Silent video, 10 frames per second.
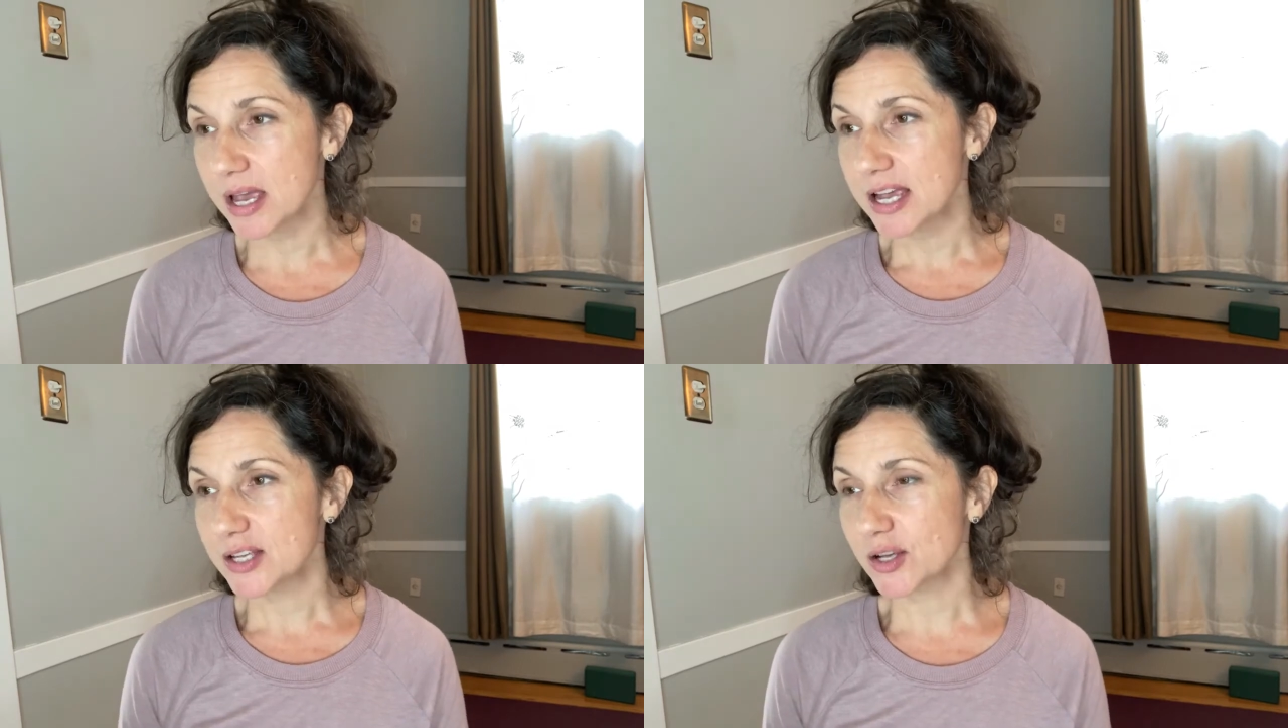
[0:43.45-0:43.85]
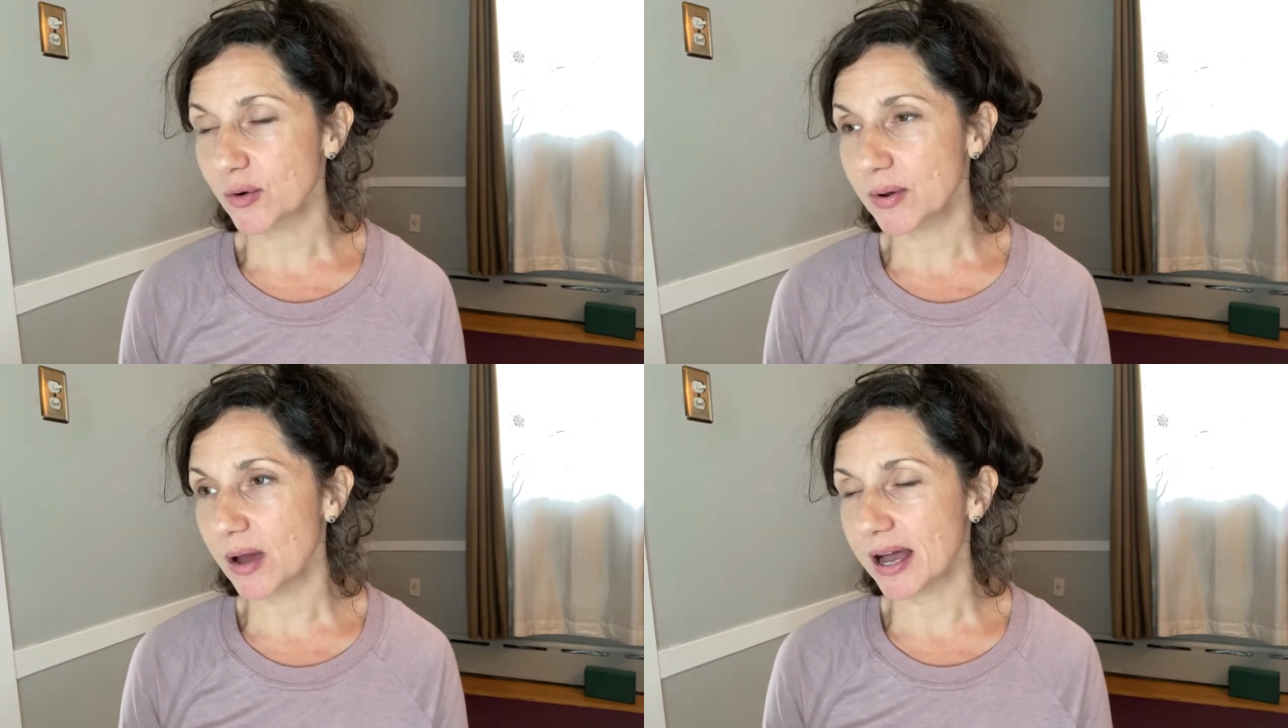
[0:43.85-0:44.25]

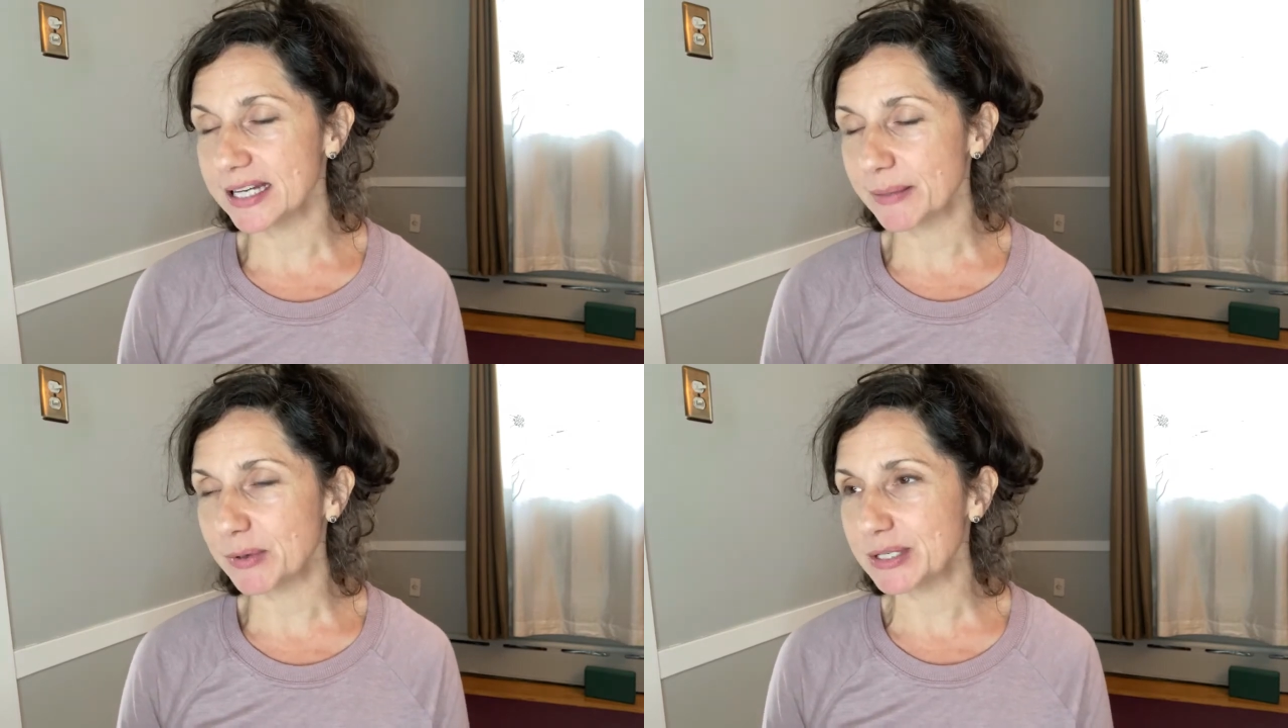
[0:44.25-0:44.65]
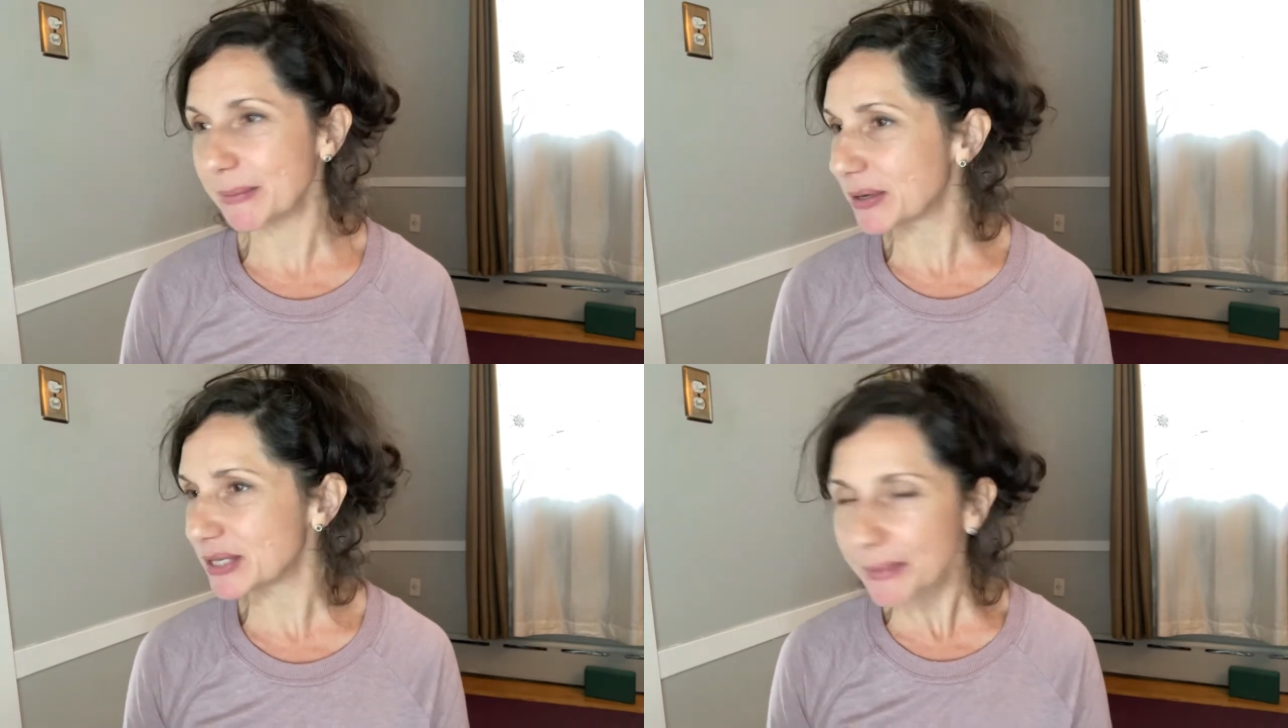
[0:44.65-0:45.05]
So
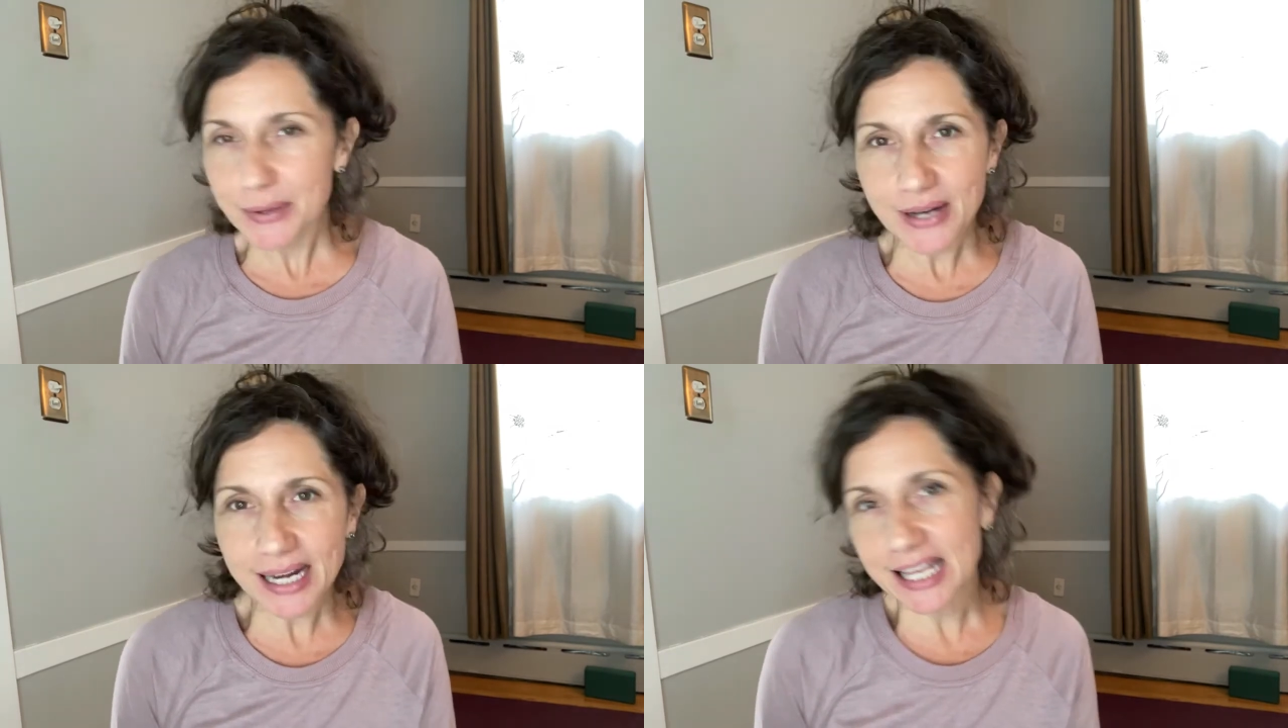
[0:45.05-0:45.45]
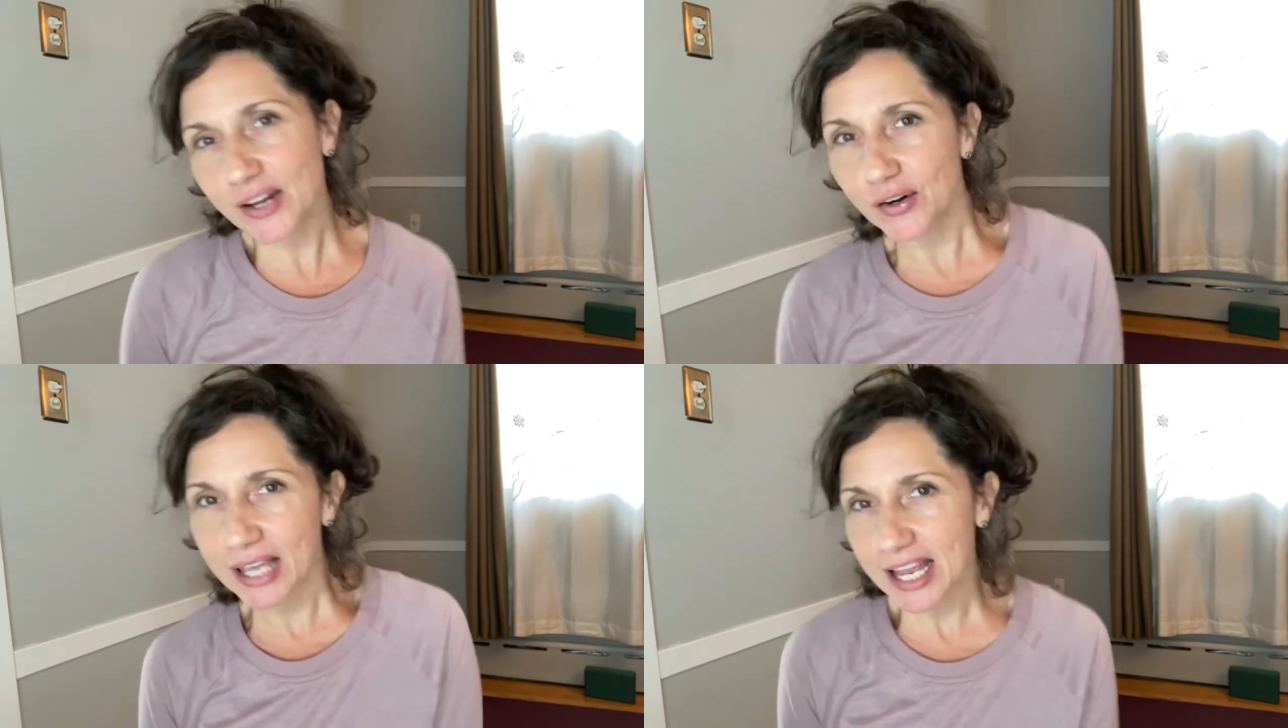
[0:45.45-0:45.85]

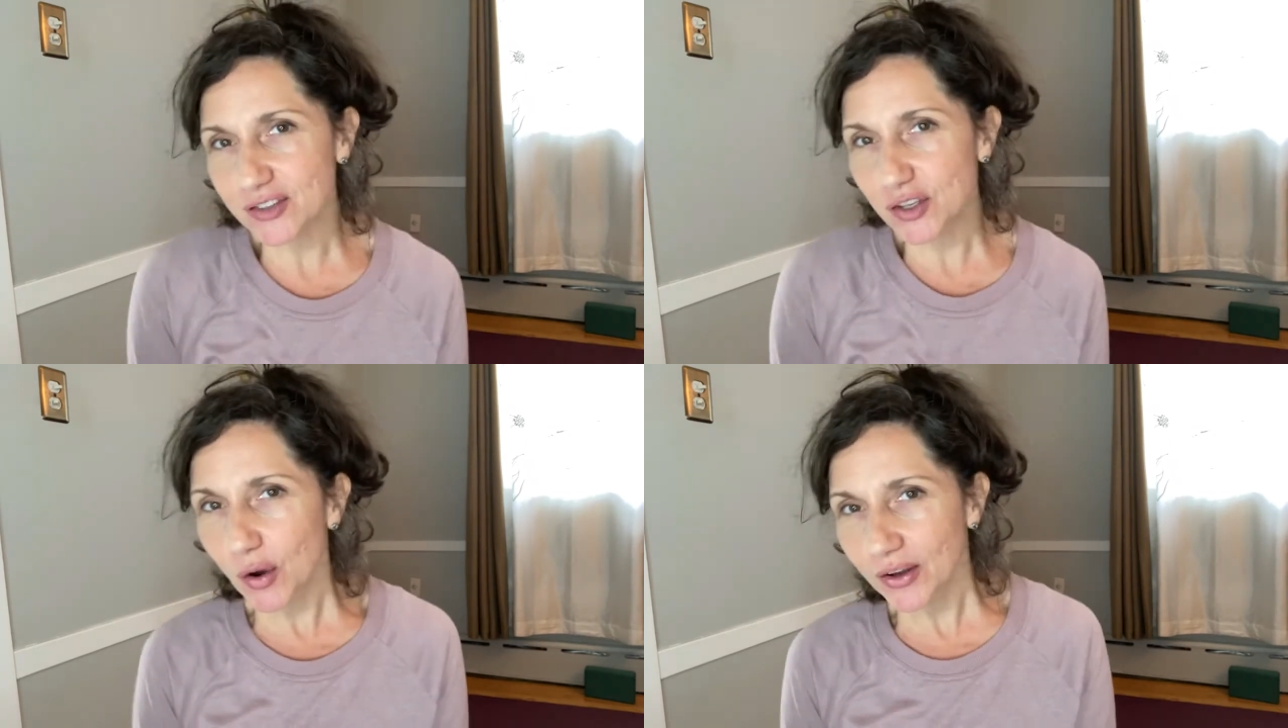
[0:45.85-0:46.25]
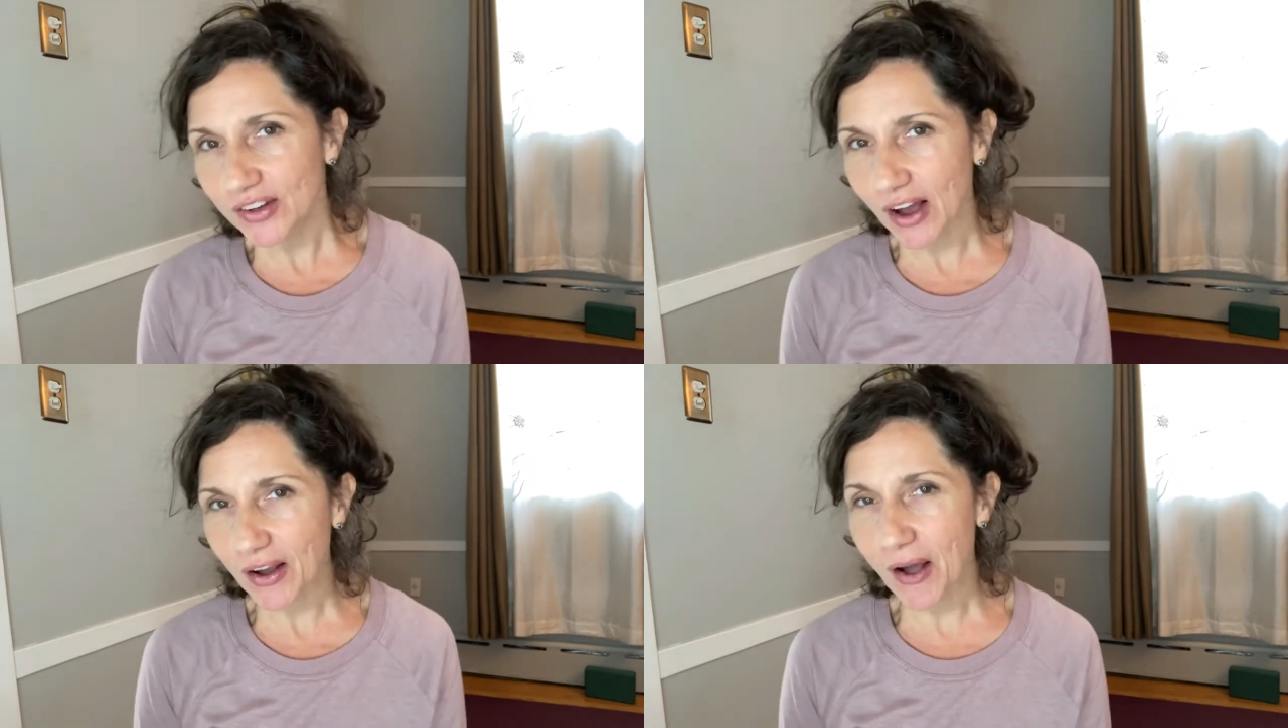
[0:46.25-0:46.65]

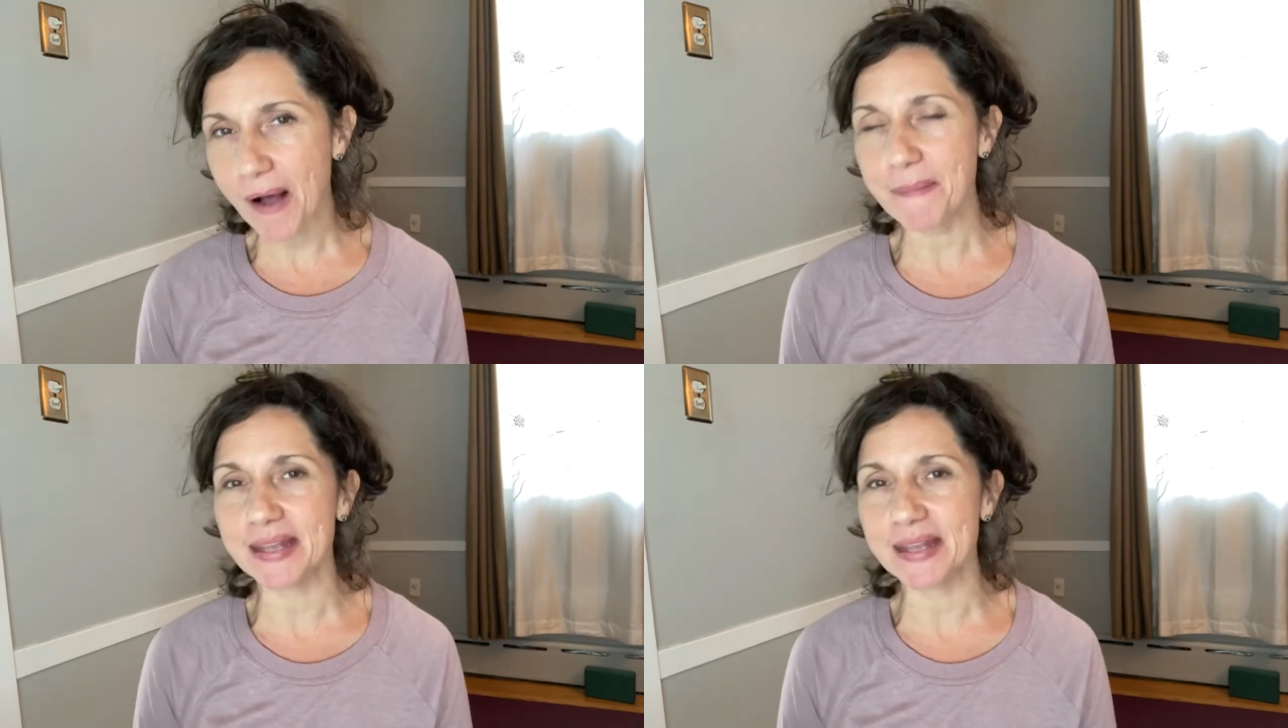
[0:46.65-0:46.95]
www.innergazeyoga.com,